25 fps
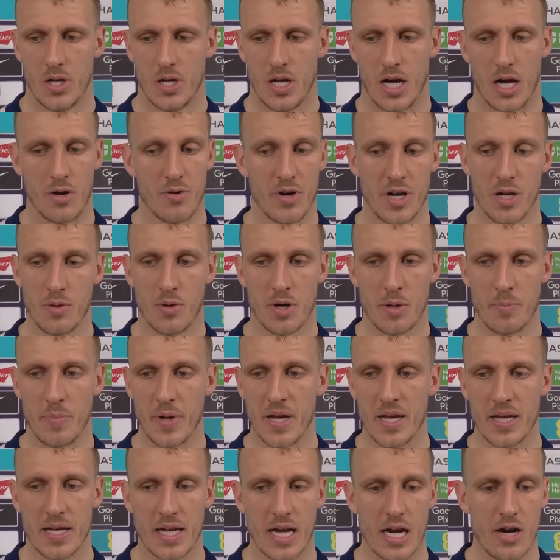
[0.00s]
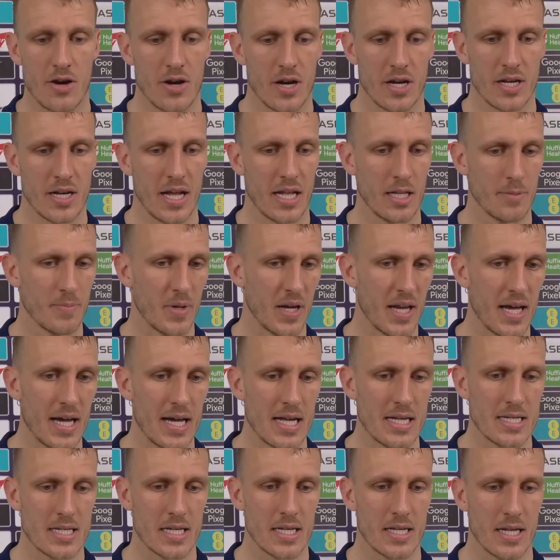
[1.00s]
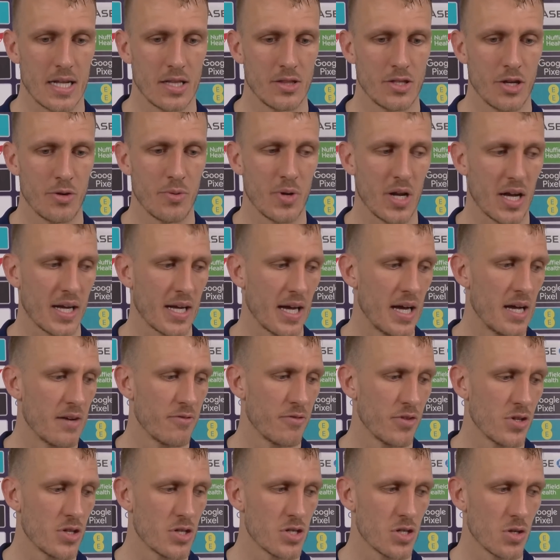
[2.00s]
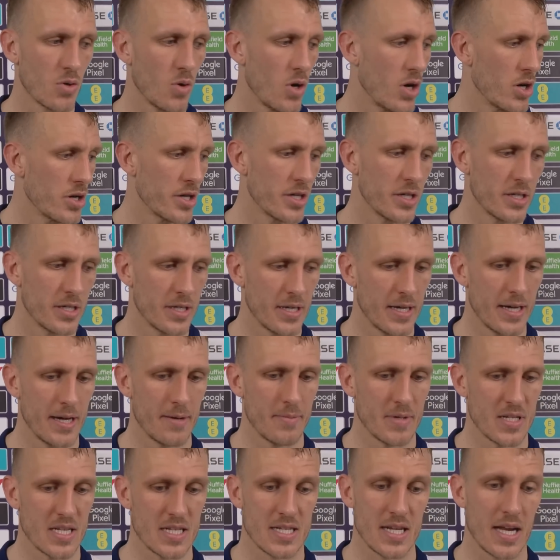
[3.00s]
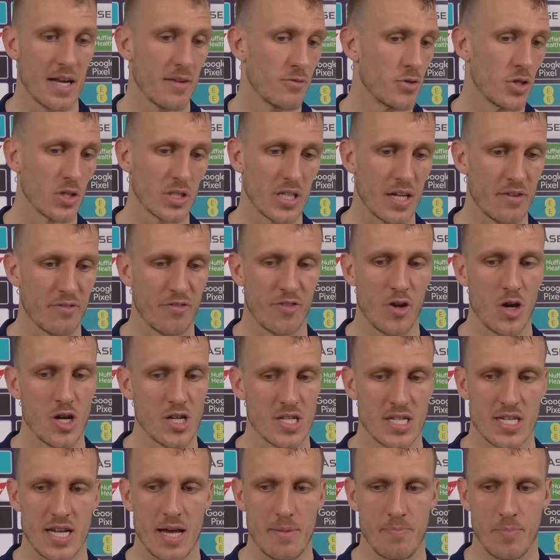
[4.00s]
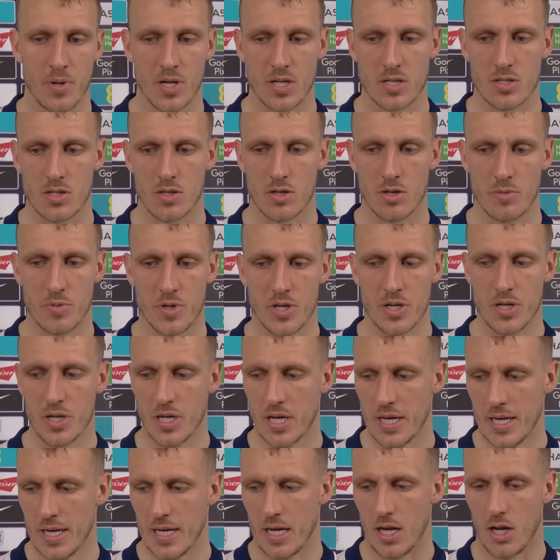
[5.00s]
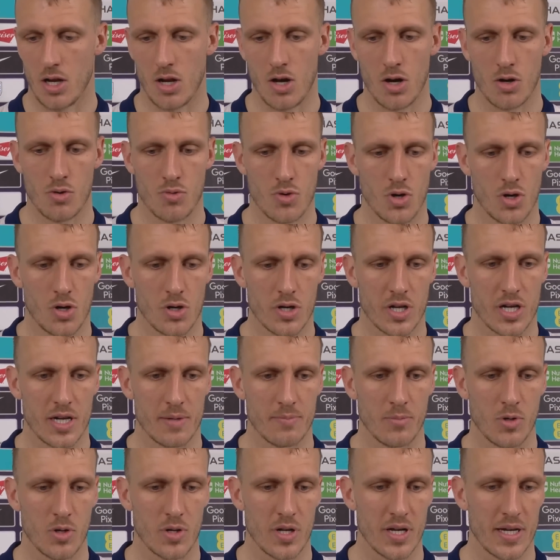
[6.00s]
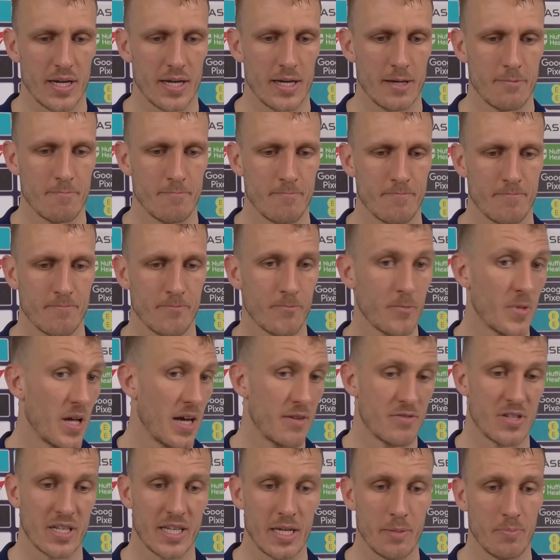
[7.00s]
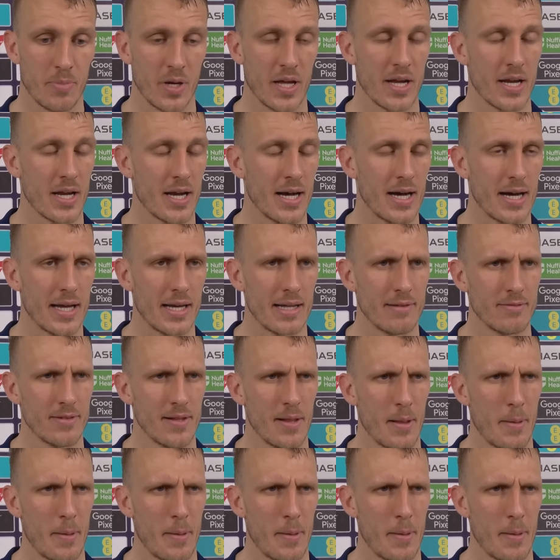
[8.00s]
I really want to be here and help the lads and do what I can for the squad. And as I said, I've took that first step, but it's going to be a long road, and I'm going to have to keep playing at a high level.